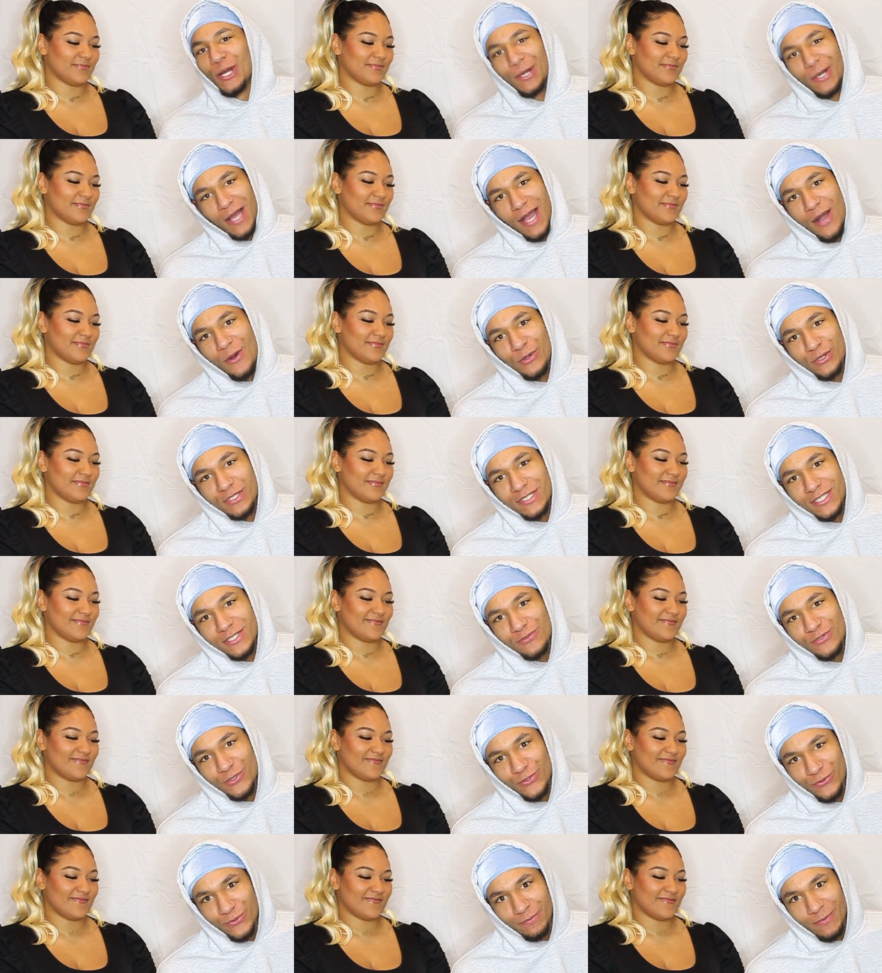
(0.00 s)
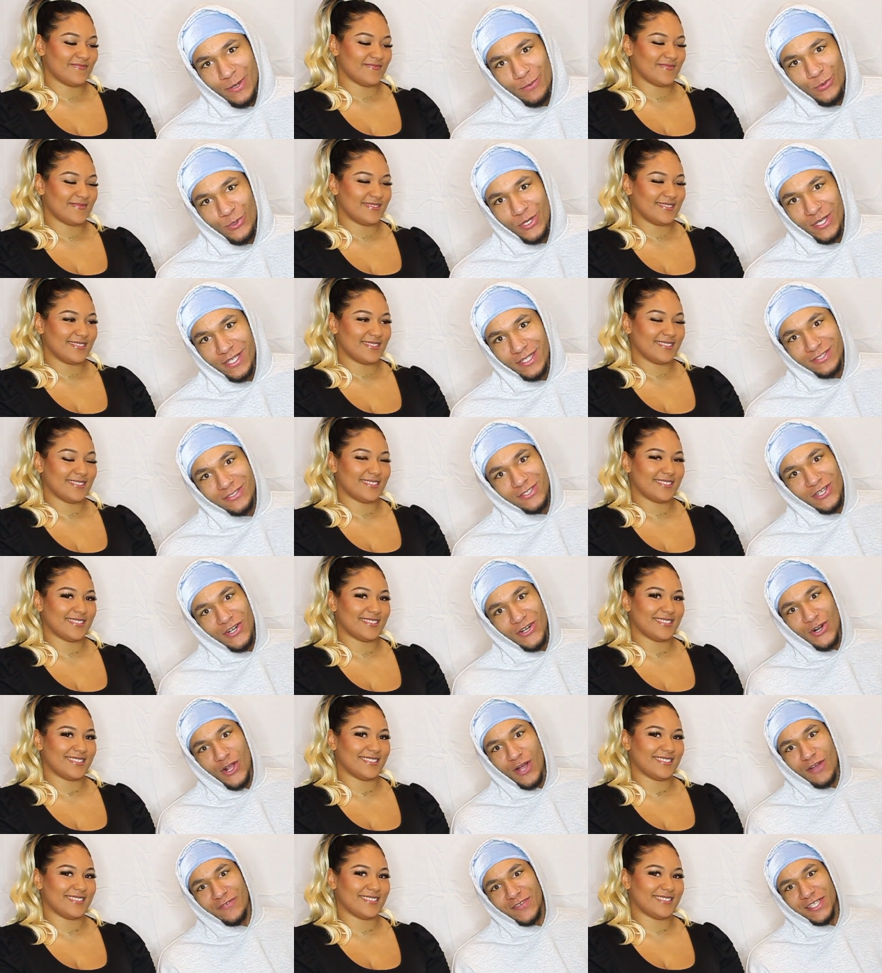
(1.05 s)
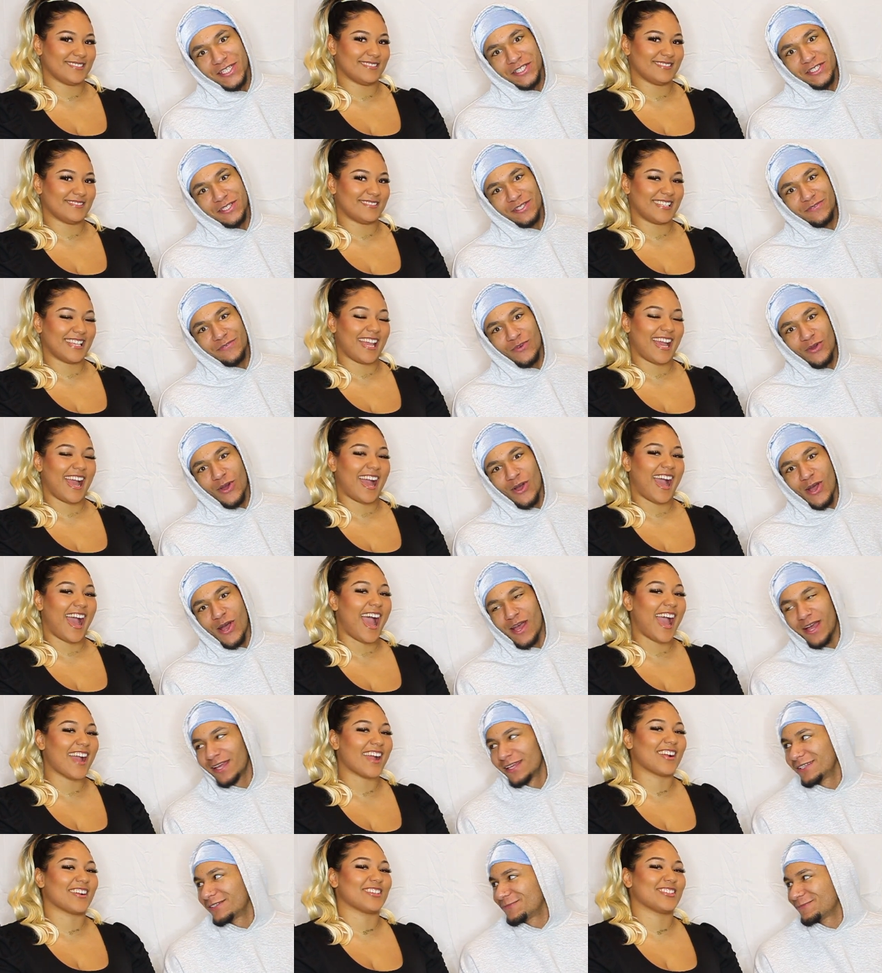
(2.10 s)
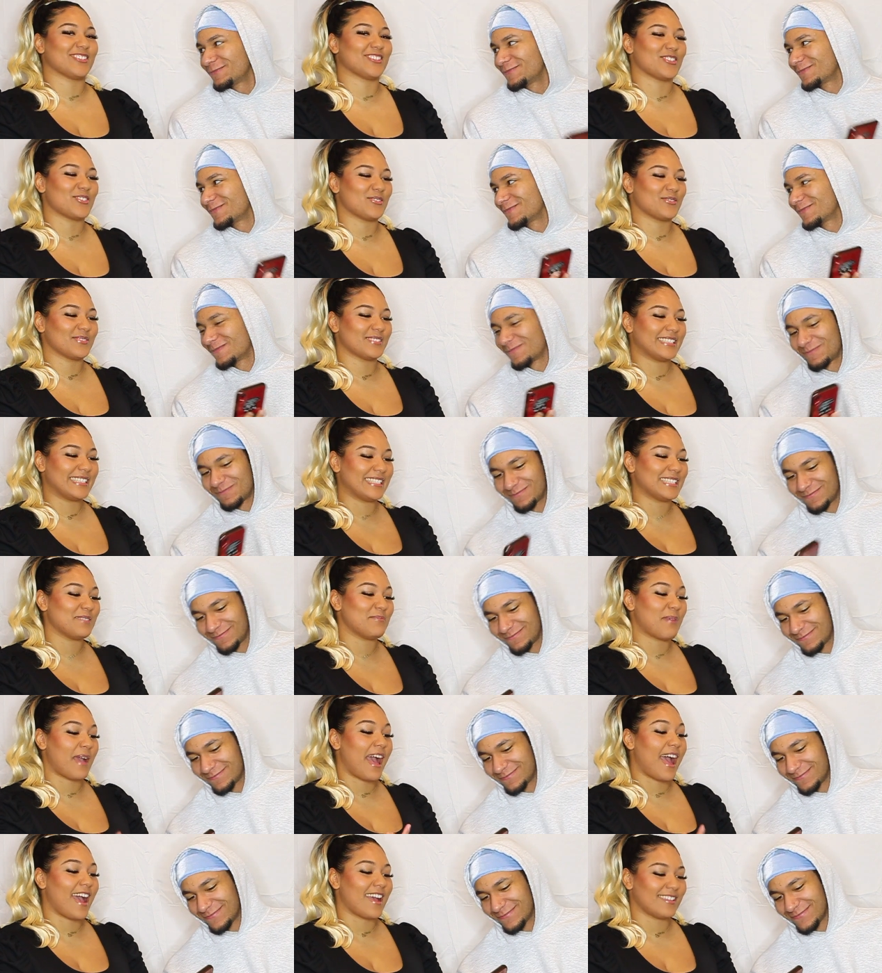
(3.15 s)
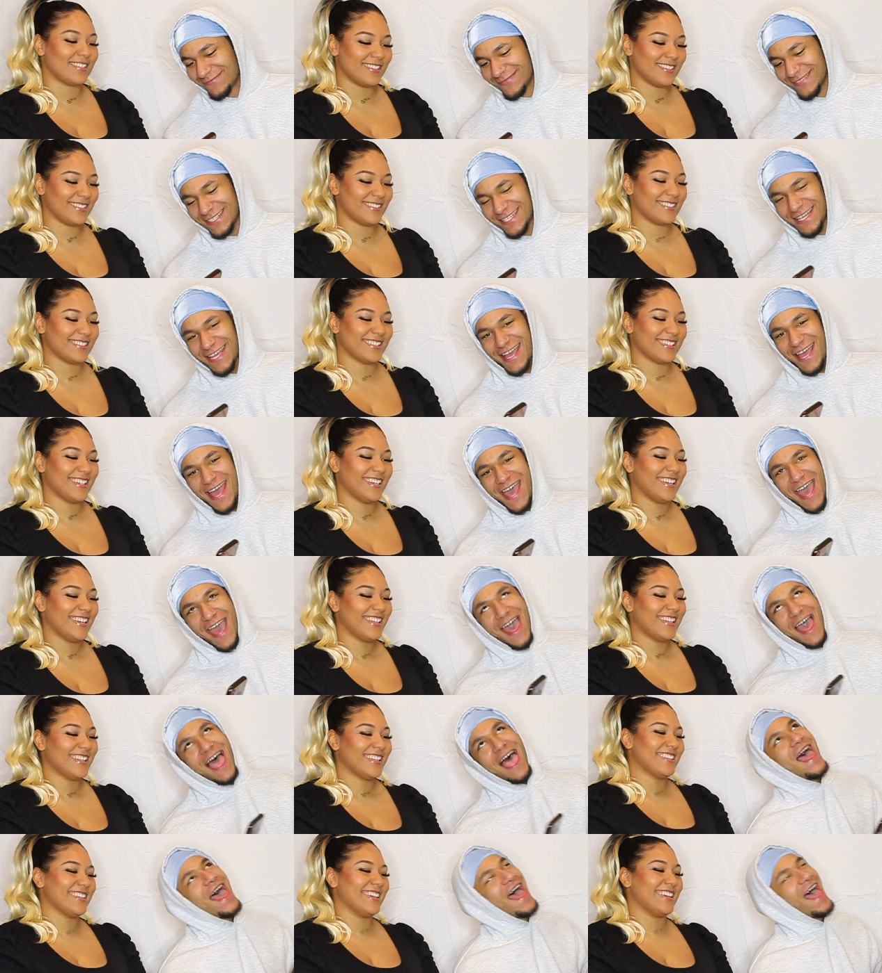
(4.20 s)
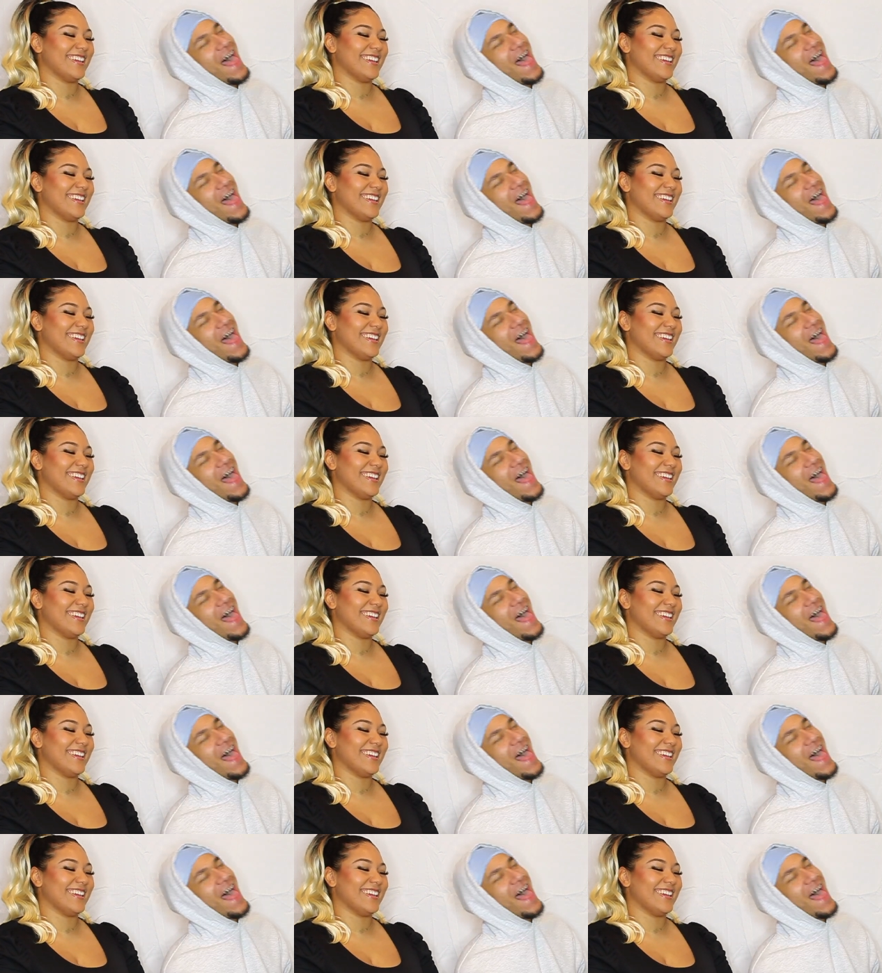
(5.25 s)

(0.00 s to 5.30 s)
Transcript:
Speaker 1: I want to see if you remembered it. Started off easy. Yeah, I already know. D pad. Ah.